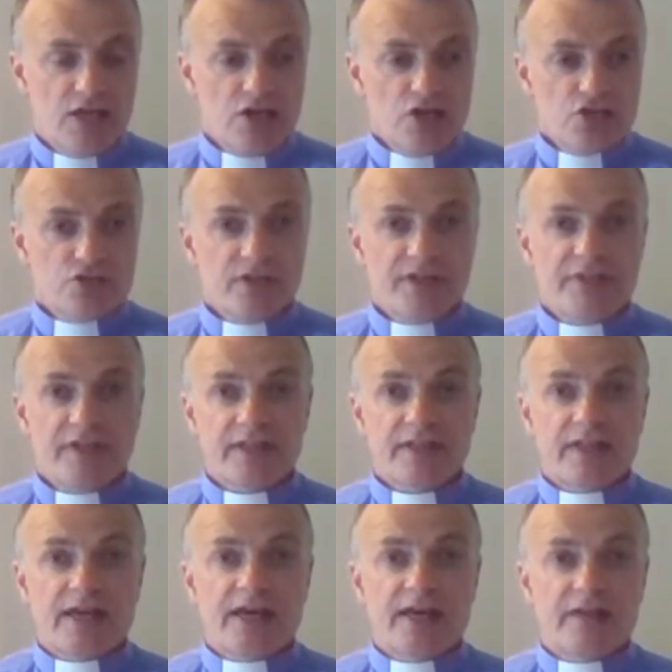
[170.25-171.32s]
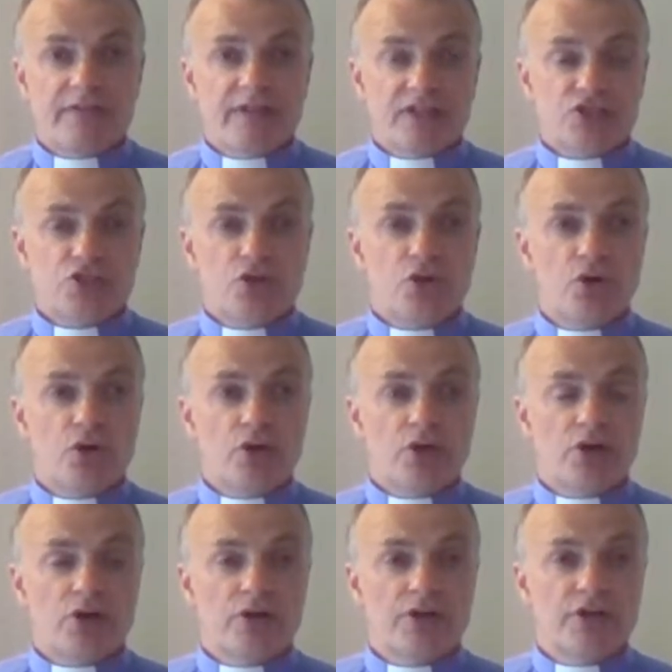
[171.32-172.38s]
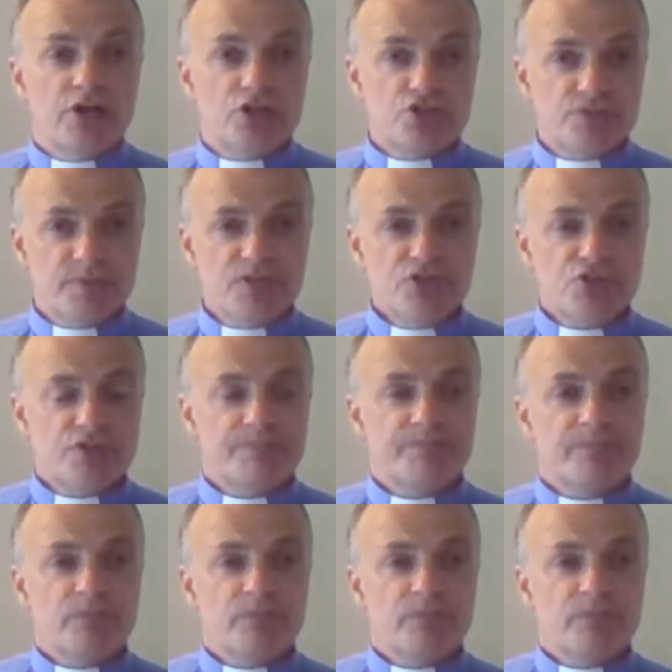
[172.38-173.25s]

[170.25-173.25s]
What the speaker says: So I think that's all our announcements.